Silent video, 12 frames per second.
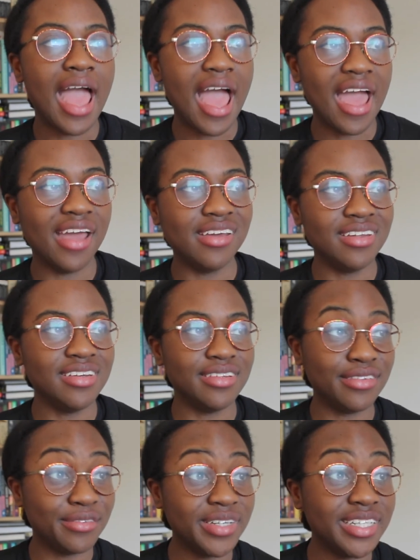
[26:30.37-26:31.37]
and
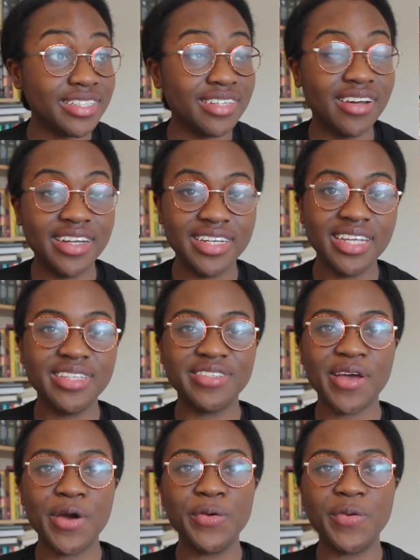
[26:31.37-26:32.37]
the reason I did
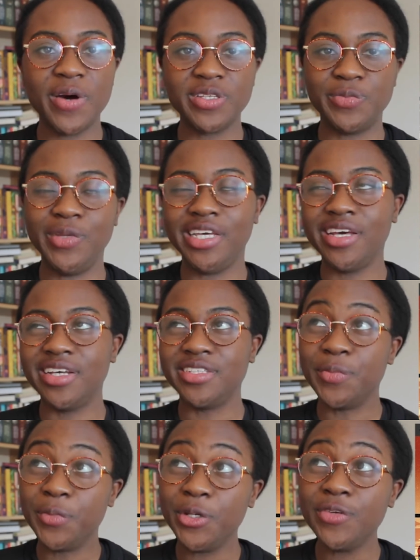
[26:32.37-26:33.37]
so was because
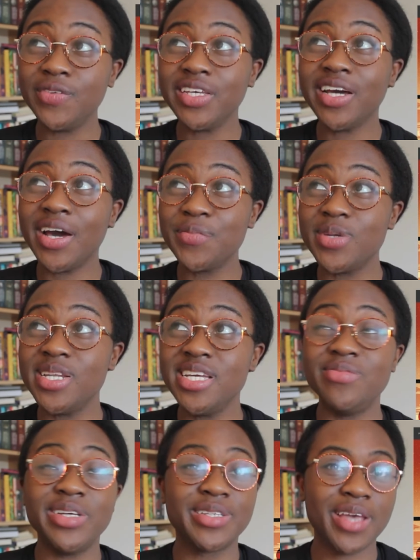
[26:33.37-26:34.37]
the movie, I
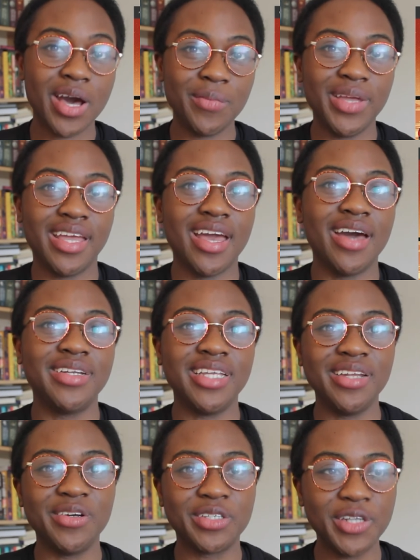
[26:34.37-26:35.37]
believe, is coming out
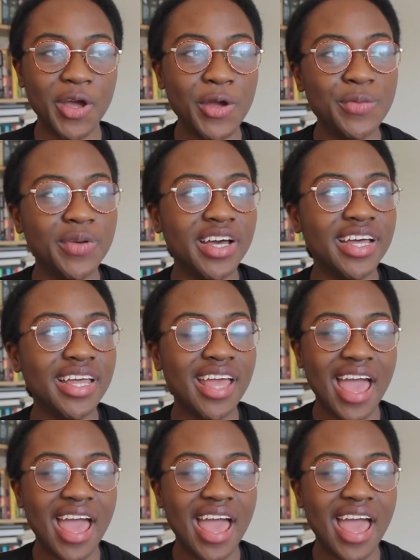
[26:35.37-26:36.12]
in October,